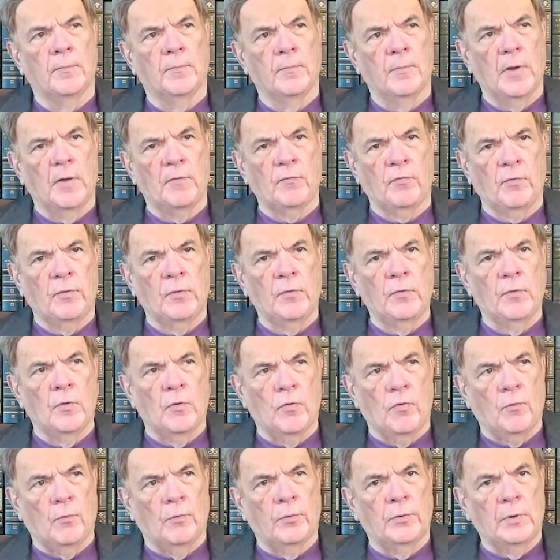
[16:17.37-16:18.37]
I've seen the
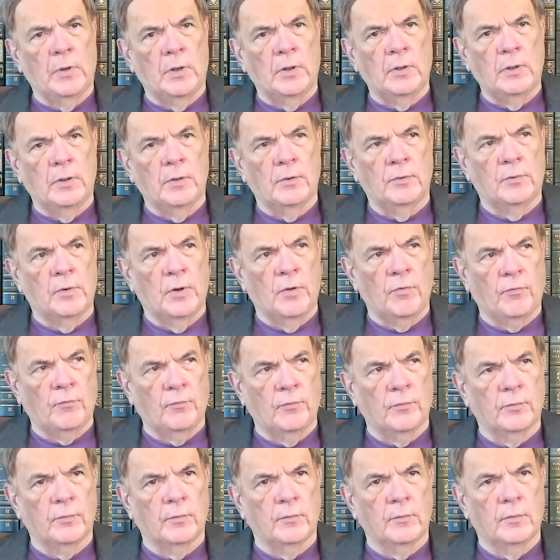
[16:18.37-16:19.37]
Jordanian
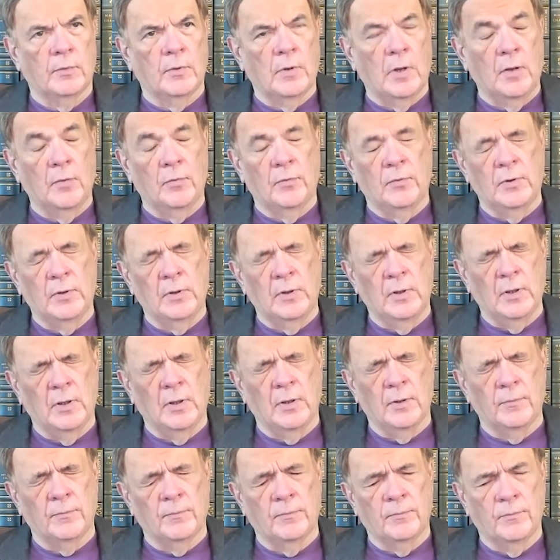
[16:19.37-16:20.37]
desert,
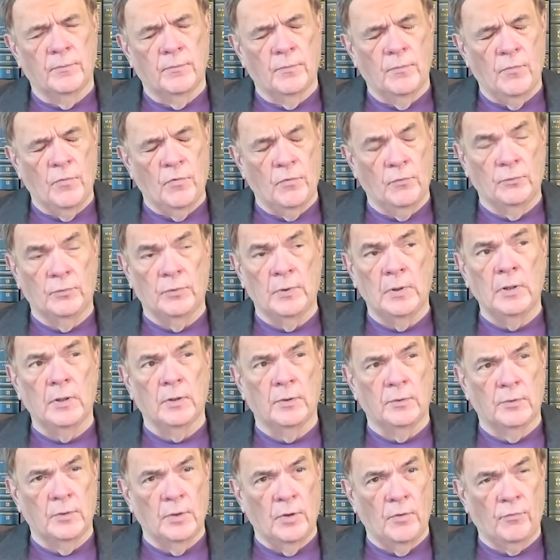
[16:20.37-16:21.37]
the
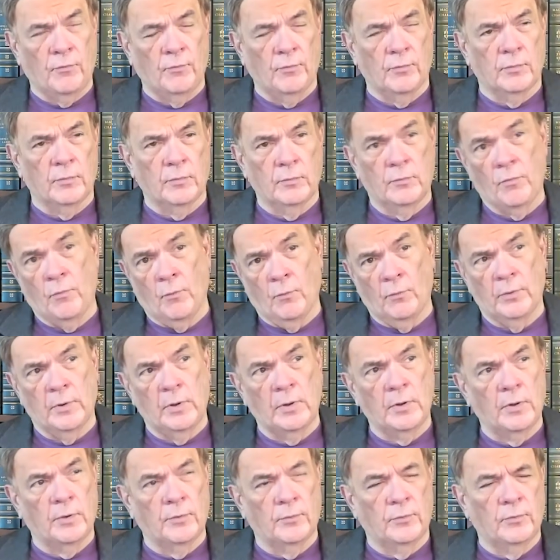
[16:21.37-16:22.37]
Judean desert, and
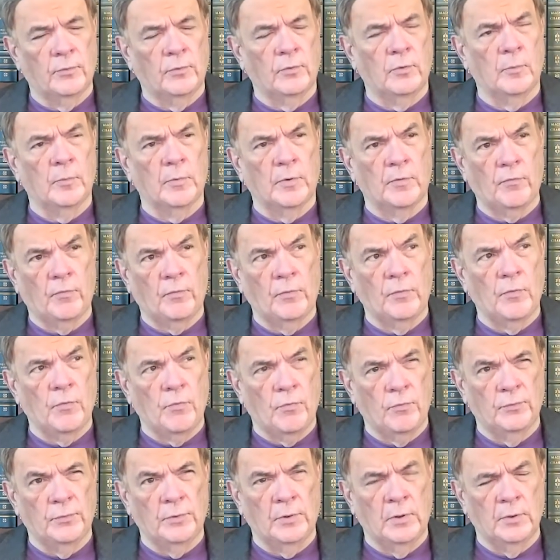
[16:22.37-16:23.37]
Jordanian too, but I've seen the
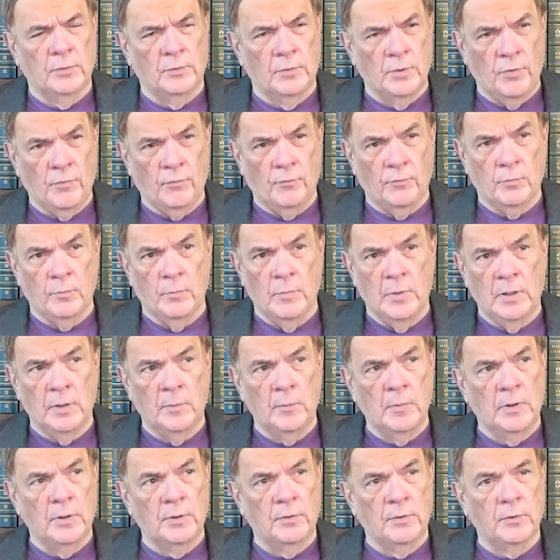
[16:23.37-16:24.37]
Judean desert many,
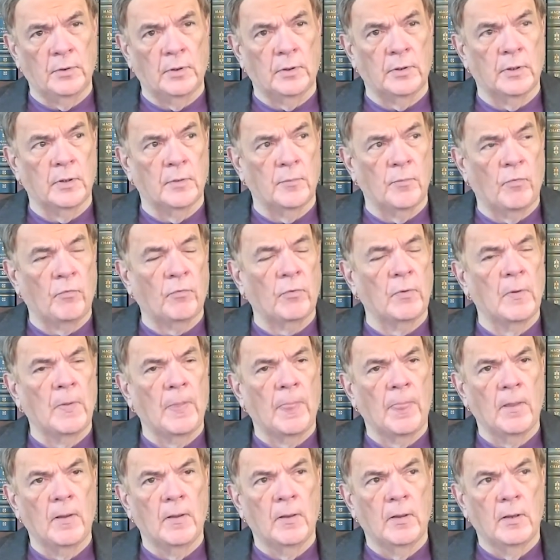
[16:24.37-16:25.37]
many times,
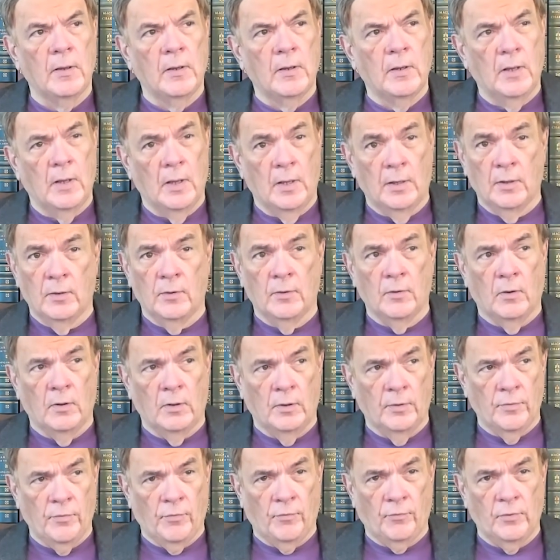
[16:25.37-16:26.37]
and in
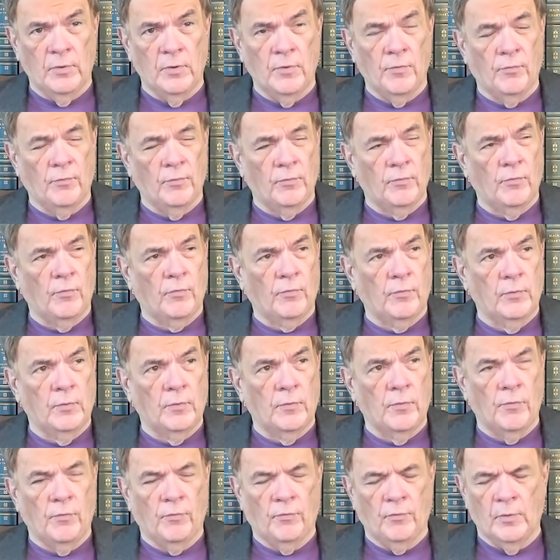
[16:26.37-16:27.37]
all the seasons. And
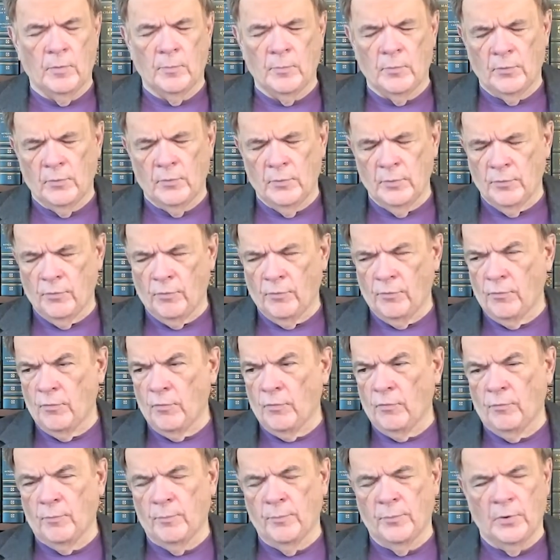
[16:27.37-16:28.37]
in the summer, it's
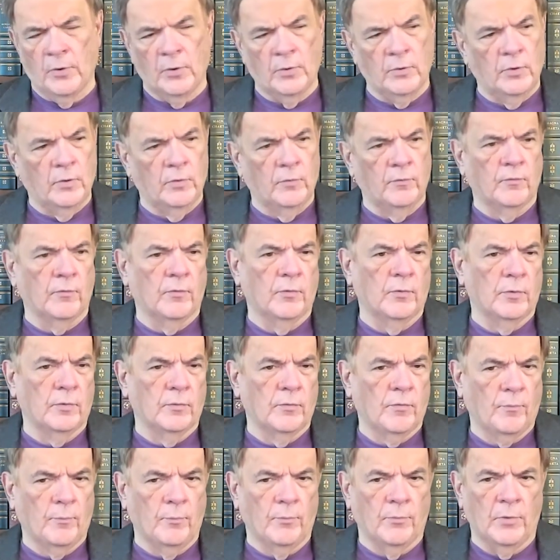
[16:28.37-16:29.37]
just burnt over.
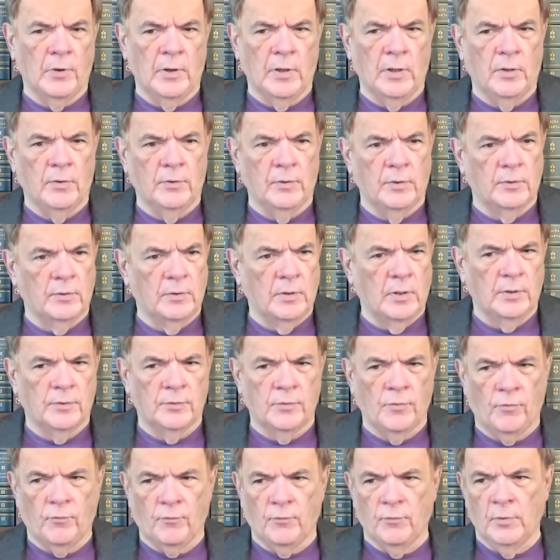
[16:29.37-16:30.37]
It's brown and
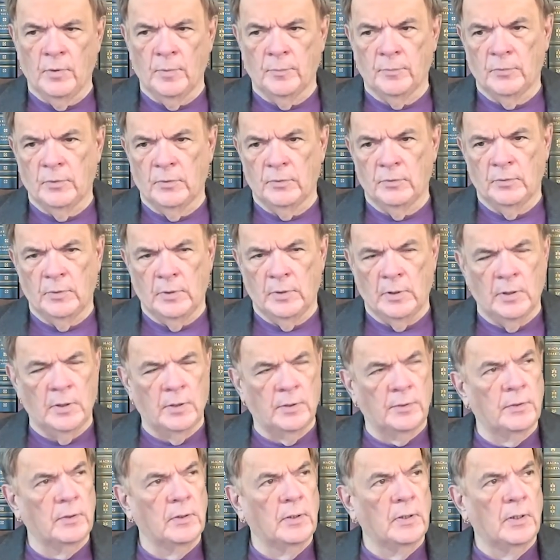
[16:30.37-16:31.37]
nondescript and
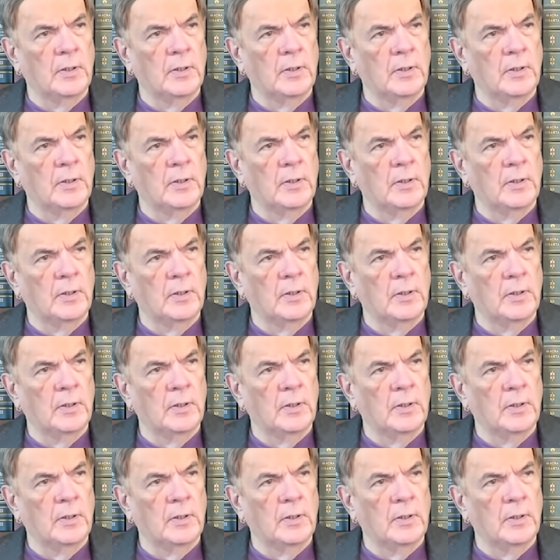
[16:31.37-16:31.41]
dead.